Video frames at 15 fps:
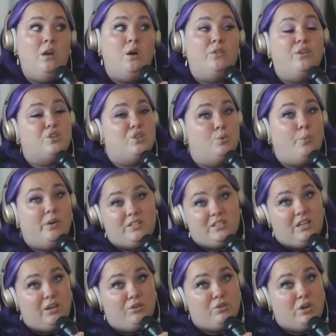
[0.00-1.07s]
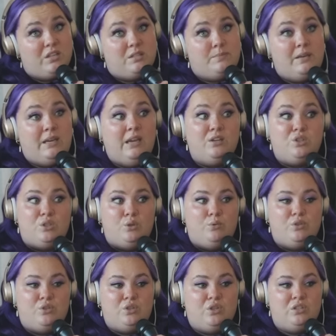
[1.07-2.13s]
or that she wasn't going to trust me, and she
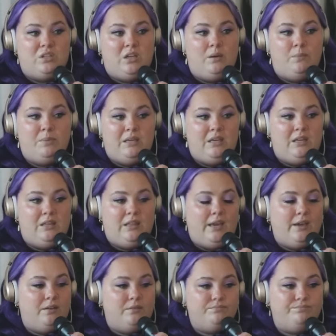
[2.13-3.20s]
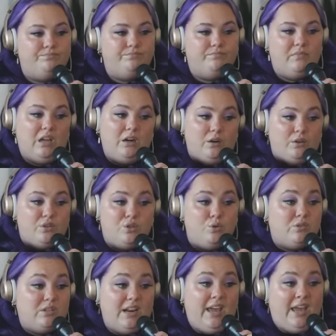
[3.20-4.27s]
was just going to be like, I don't know, that she
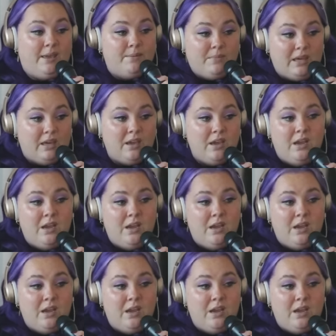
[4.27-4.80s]
was going to hate me,